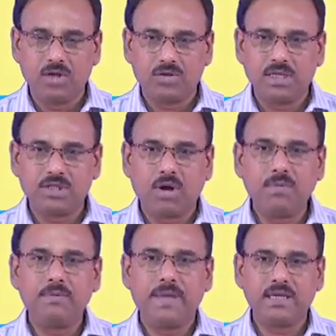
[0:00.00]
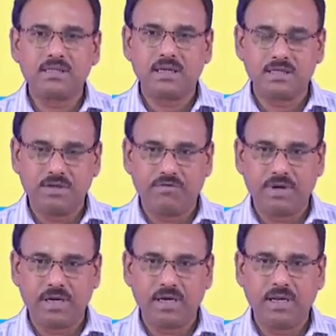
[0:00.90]
So, the soft max
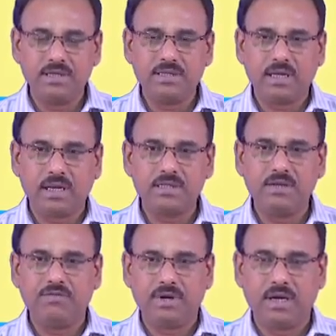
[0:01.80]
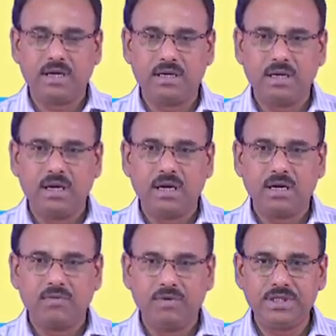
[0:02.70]
classifier is a classifier
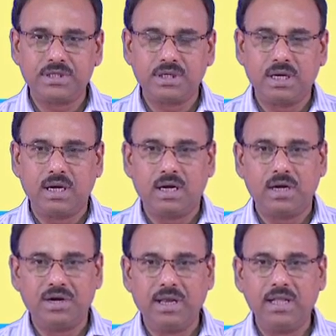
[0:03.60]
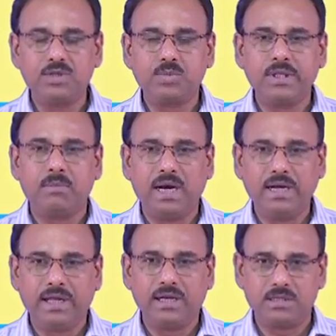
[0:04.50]
which deals with
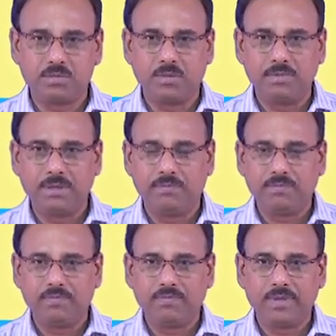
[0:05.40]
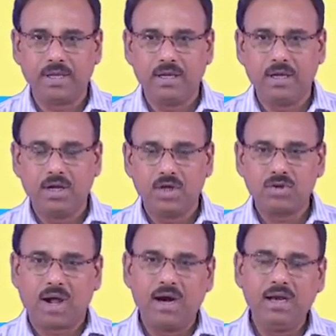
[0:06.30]
multi-class problem.
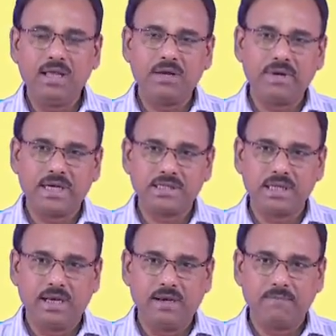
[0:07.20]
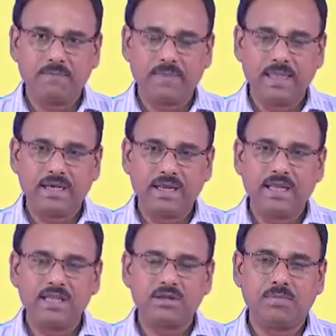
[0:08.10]
So, earlier we had seen that in
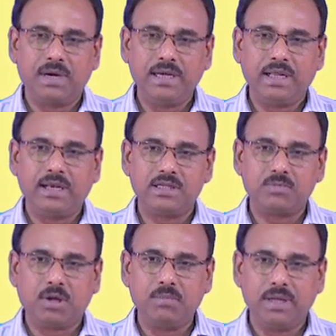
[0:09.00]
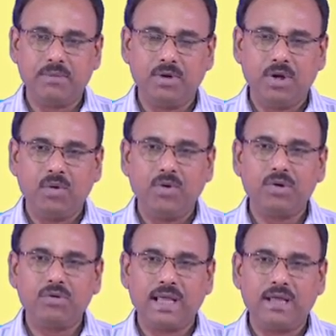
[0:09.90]
case of multi-class problem, we
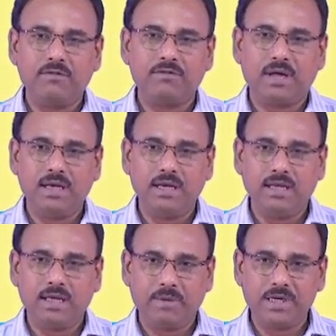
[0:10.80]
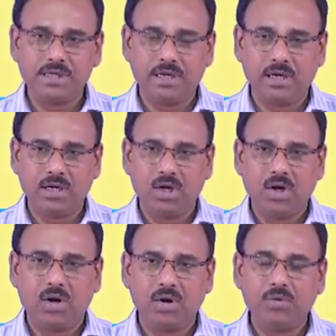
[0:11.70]
could have a linear machine
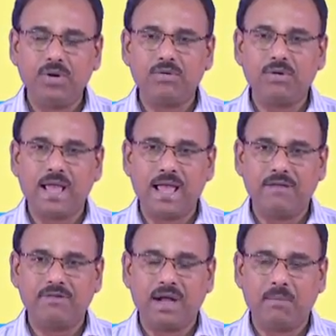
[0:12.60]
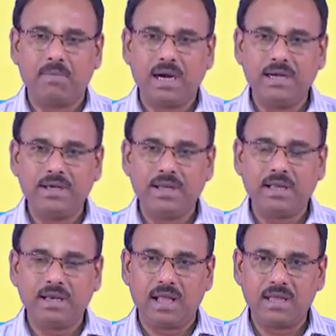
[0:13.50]
or we could have a
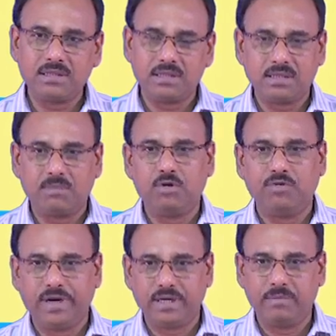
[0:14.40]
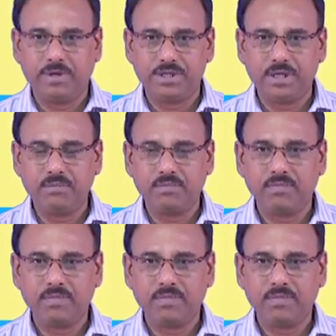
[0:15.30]
multi-class support vector machine,